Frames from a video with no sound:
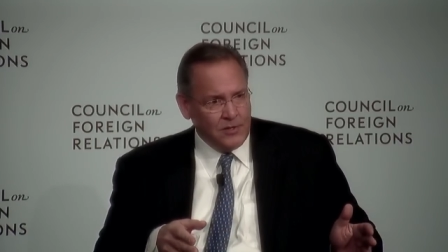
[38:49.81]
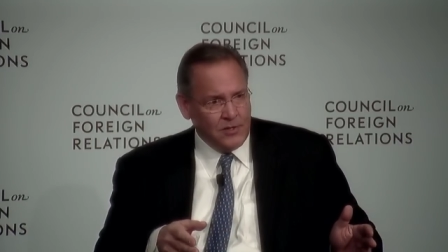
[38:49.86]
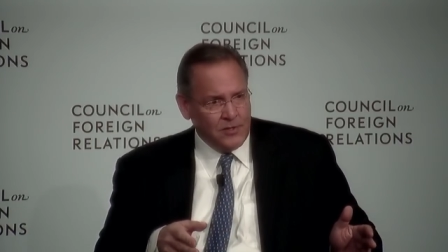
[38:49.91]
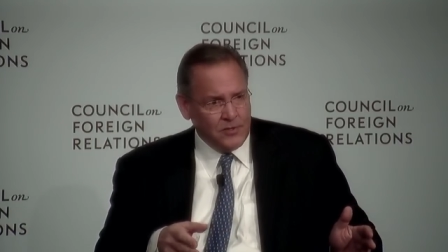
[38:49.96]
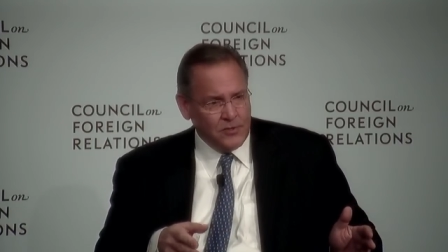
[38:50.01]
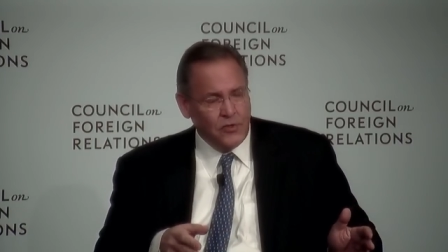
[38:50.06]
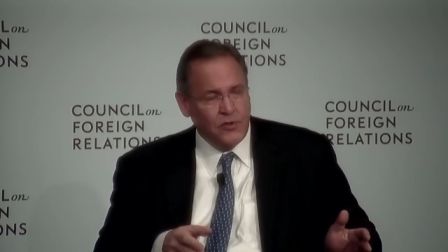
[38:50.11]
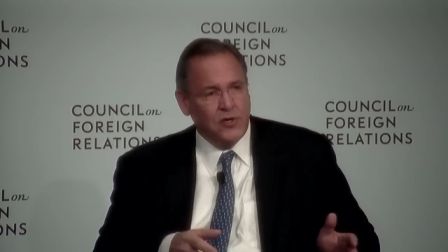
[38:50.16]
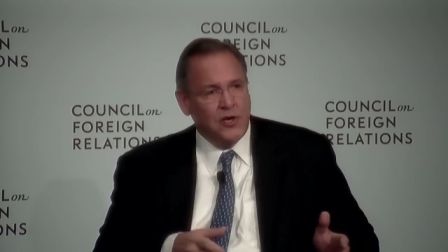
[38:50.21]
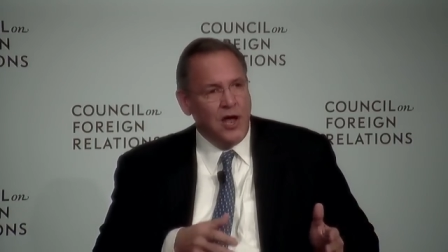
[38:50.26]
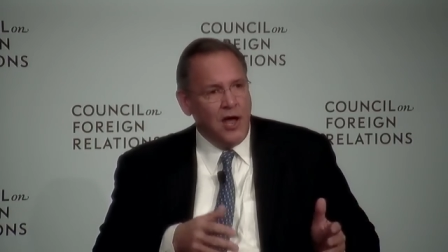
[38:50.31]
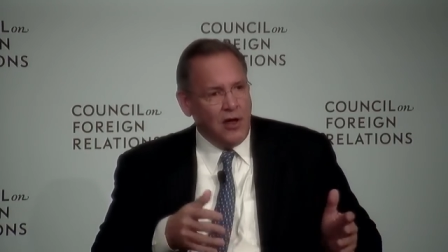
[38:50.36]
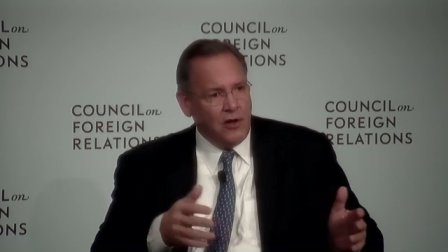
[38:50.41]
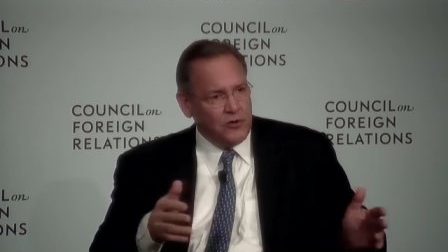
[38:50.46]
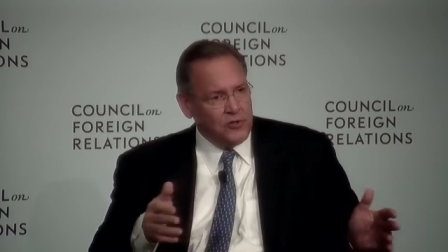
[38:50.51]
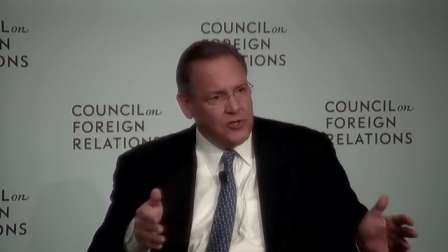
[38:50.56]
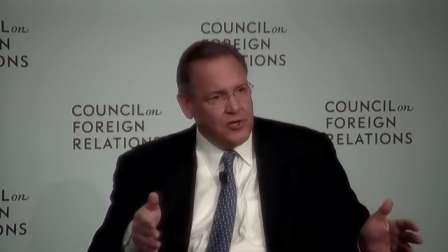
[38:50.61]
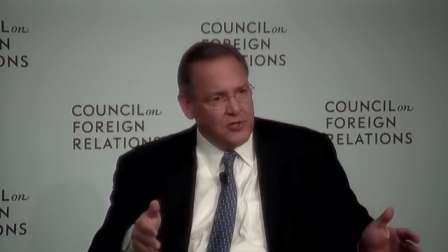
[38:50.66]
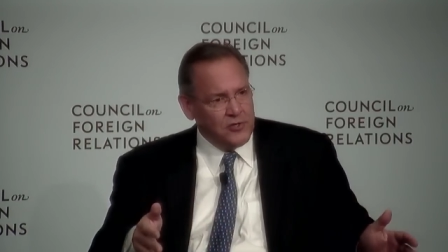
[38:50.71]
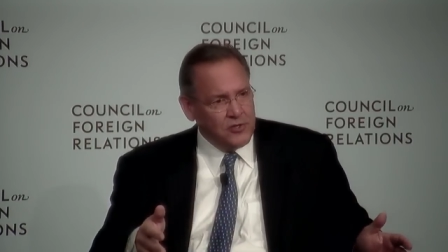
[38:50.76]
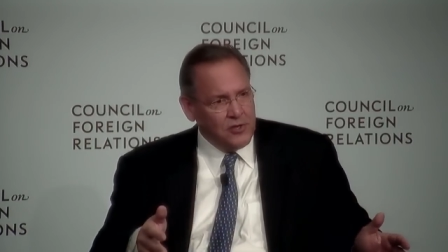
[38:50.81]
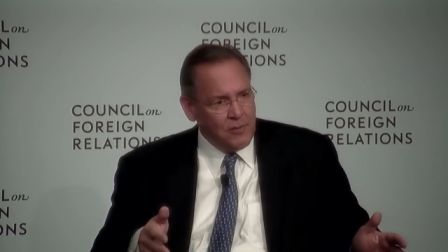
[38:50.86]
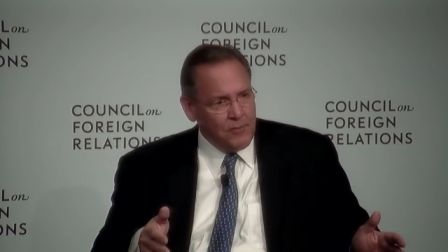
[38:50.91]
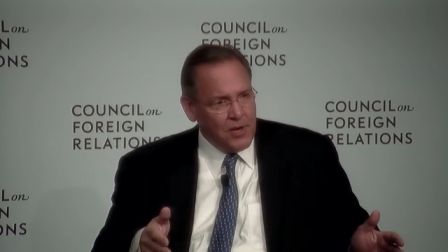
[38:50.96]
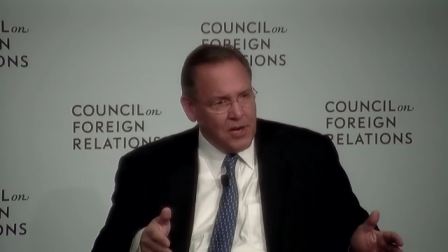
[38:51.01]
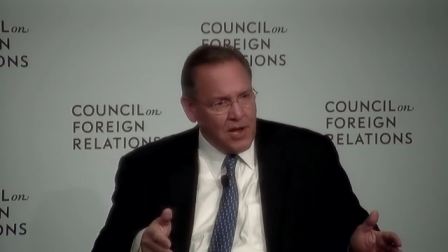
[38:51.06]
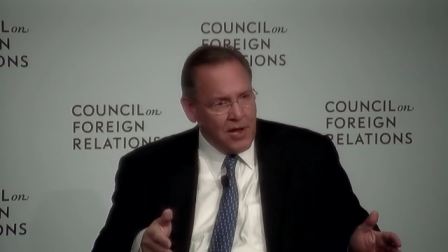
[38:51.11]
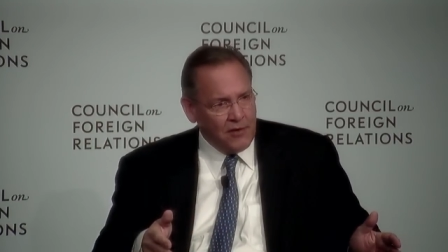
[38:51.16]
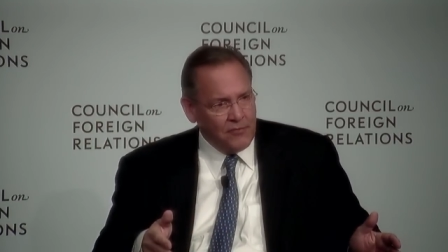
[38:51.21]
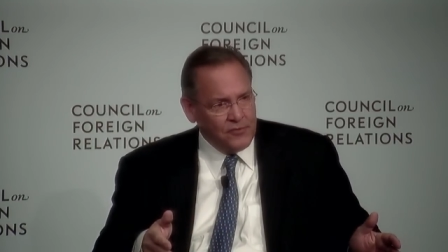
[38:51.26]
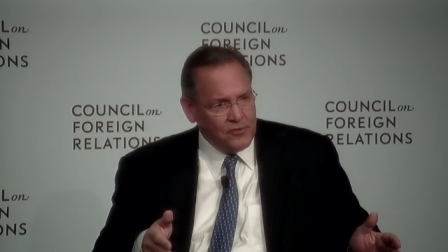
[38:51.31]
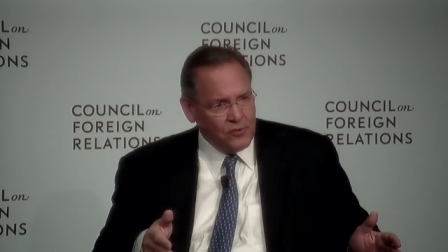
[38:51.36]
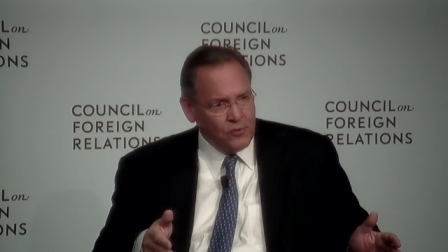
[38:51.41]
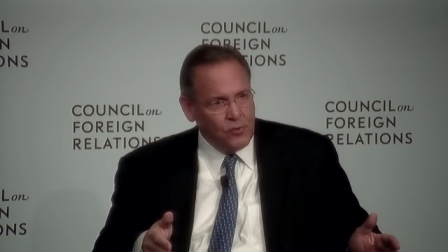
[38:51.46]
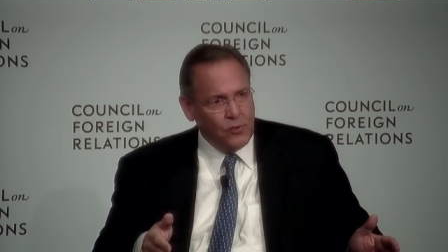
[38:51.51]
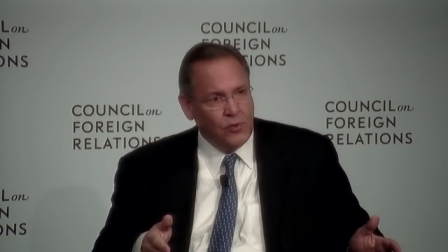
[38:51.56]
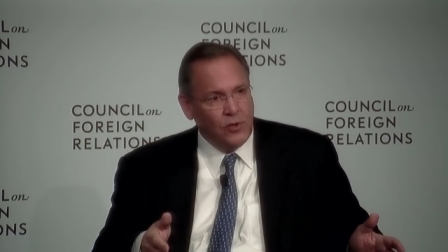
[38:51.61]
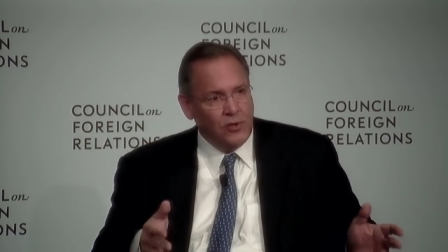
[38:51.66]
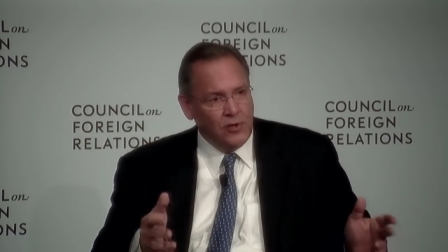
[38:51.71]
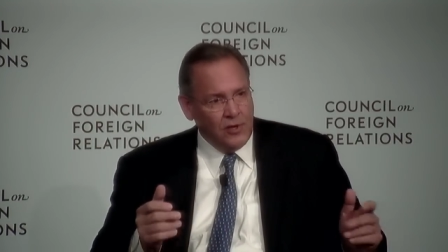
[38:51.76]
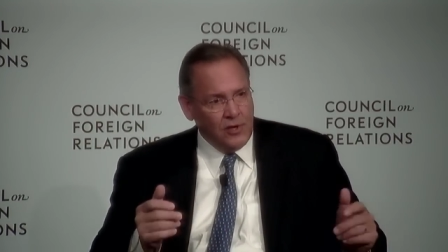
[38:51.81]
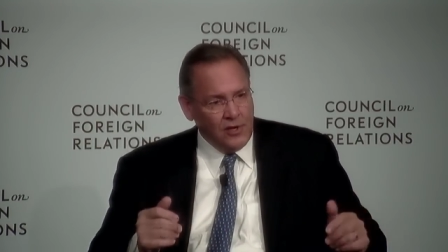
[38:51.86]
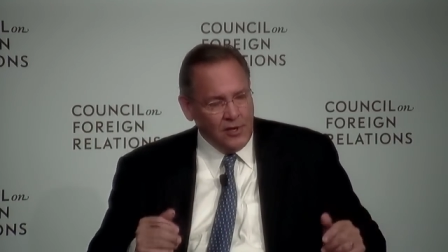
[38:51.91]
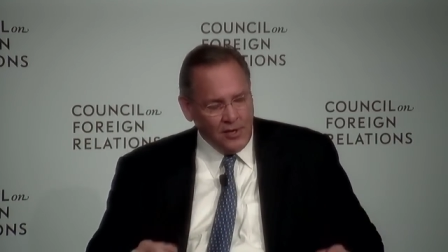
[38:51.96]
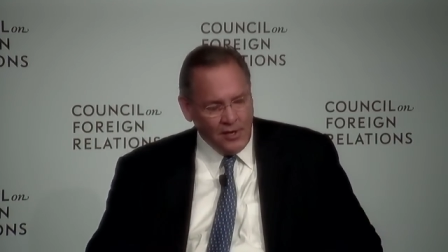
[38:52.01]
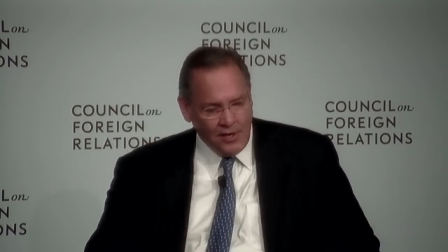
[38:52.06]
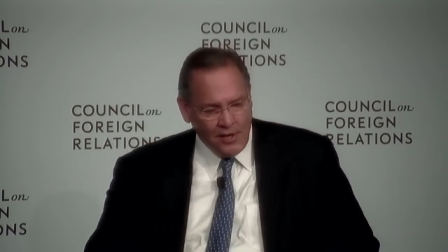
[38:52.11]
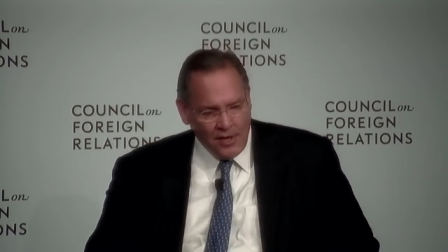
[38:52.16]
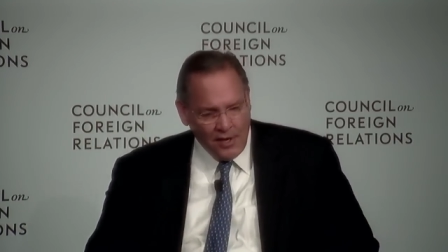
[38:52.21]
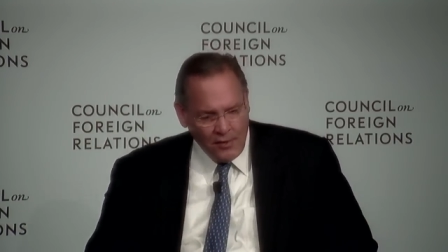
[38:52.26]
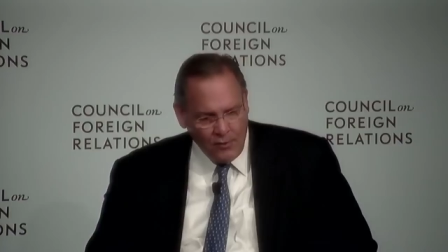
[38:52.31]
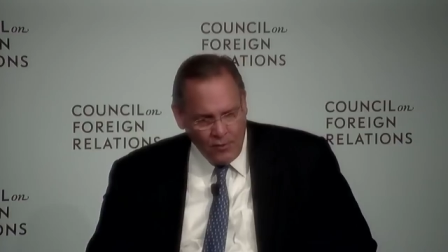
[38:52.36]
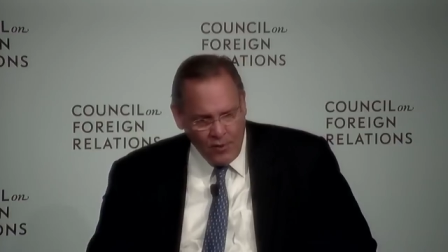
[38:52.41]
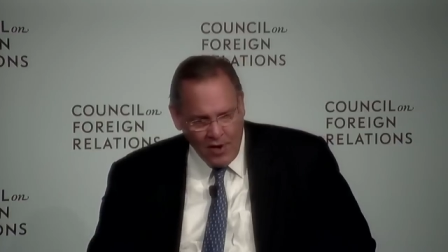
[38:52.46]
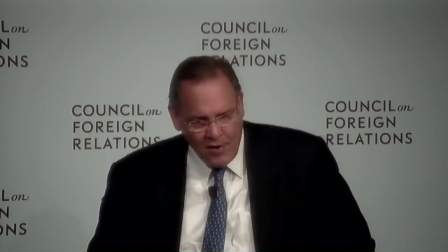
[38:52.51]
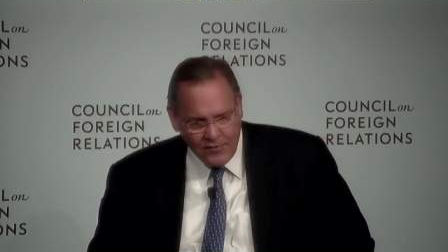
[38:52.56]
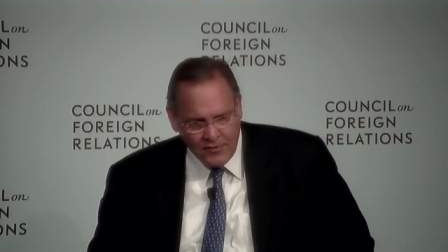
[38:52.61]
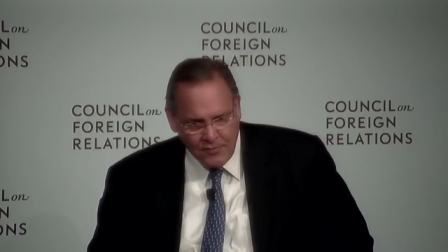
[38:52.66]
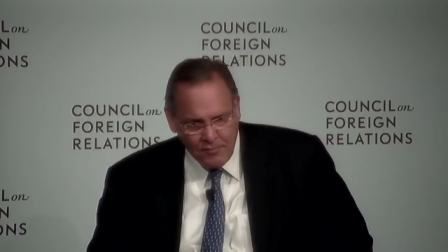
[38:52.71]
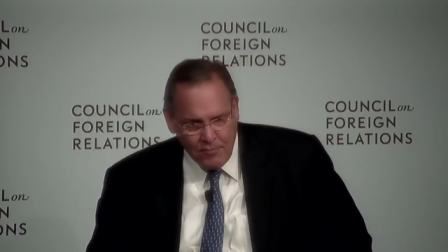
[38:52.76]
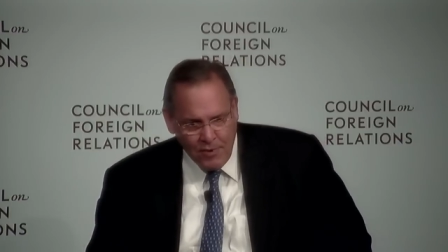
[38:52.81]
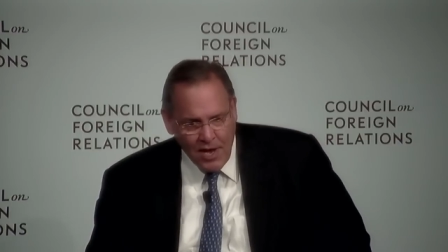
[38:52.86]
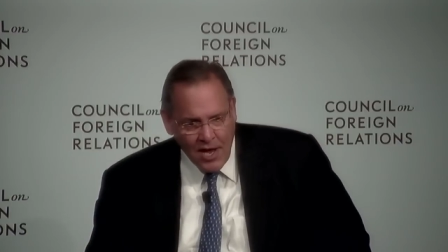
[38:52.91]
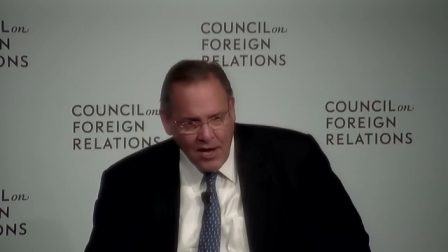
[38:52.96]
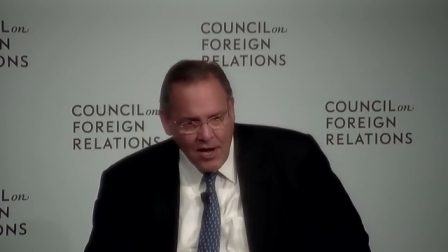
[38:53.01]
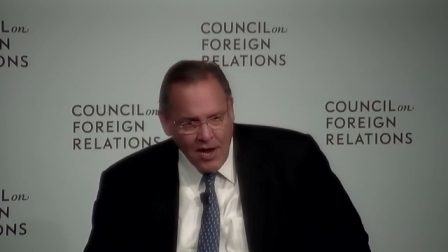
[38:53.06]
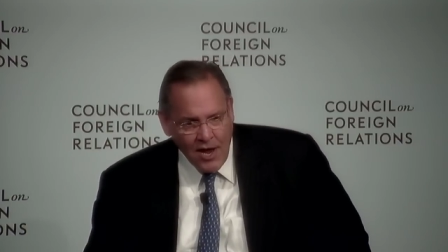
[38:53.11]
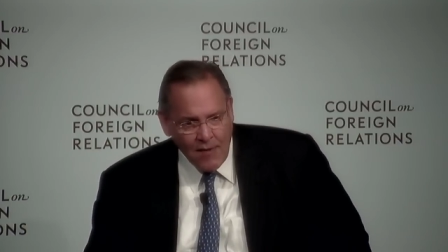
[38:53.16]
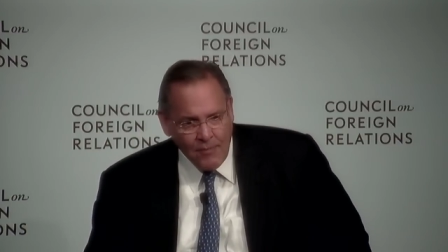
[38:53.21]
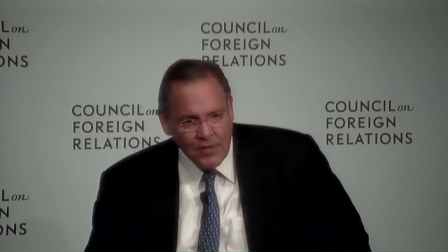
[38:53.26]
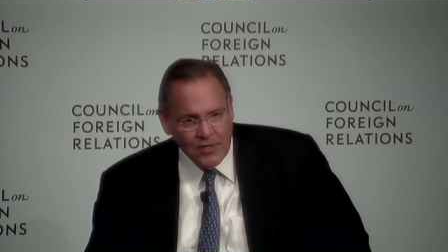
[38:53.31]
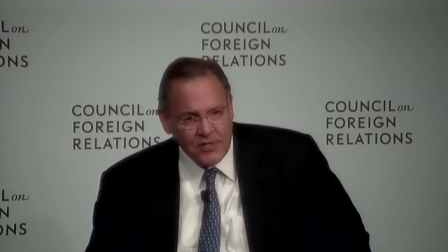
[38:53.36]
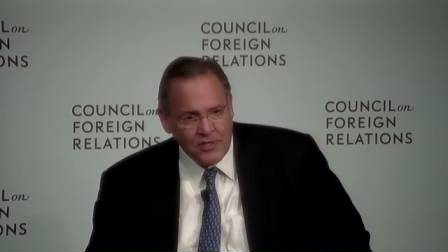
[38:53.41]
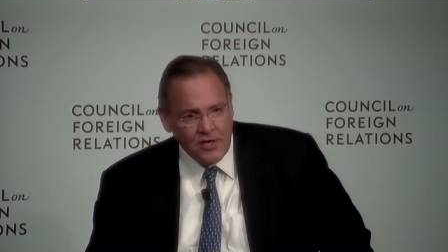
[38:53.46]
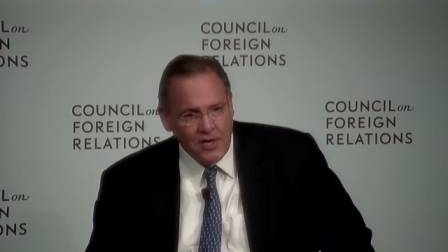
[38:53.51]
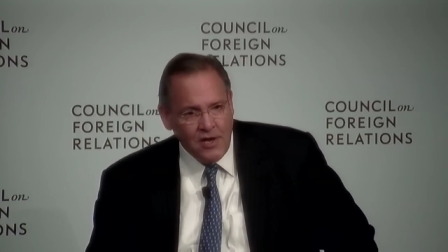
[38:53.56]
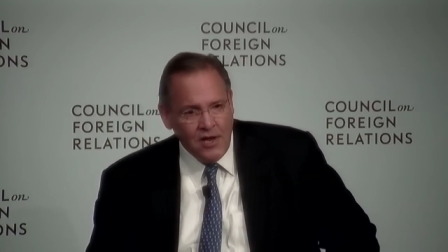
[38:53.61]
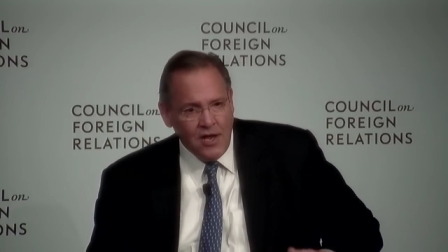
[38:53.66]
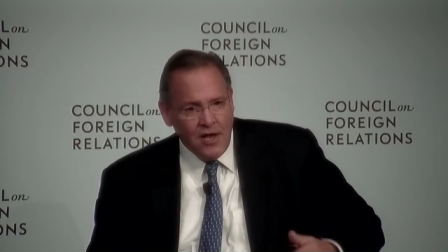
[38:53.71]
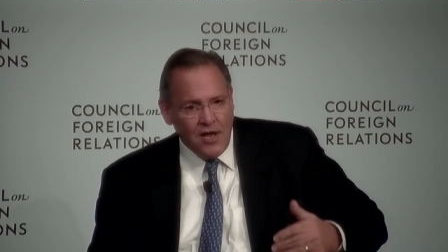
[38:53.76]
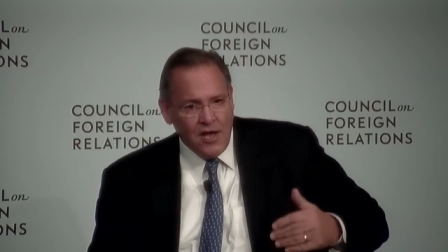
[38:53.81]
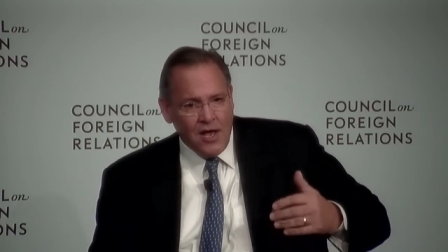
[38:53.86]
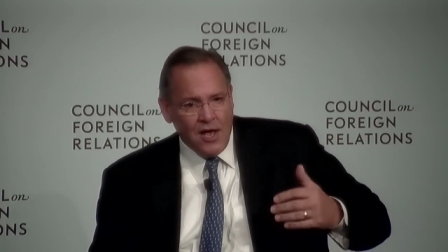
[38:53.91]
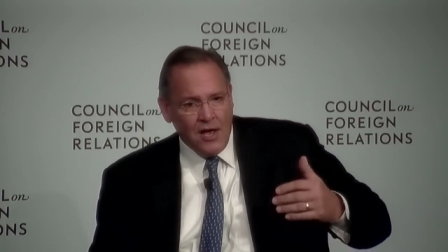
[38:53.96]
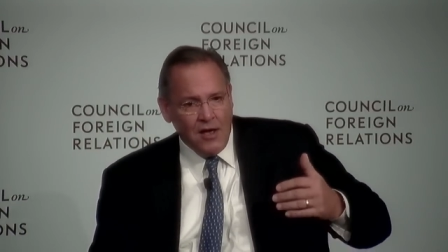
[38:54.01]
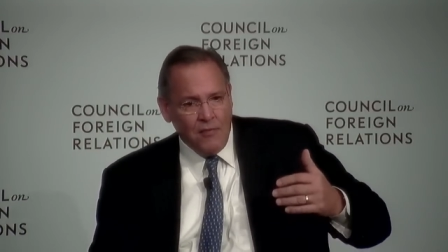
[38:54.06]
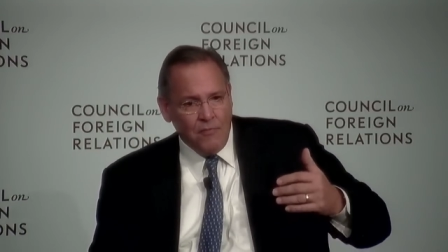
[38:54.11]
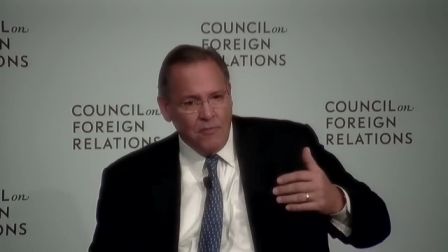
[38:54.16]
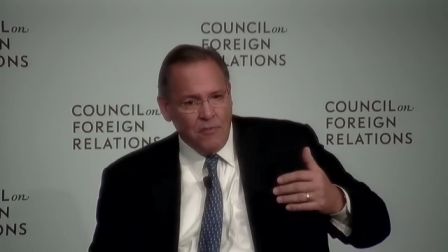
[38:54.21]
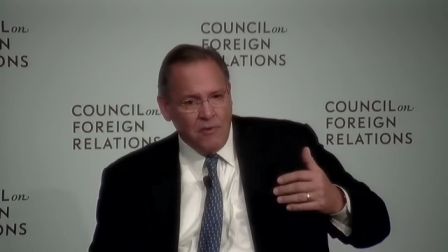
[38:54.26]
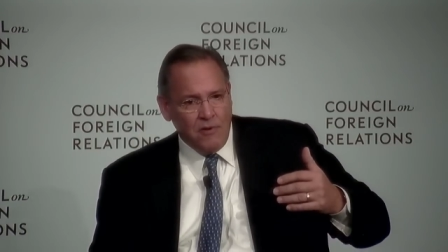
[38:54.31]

certain college kids coming out of school uh, who have some bad habits. Um,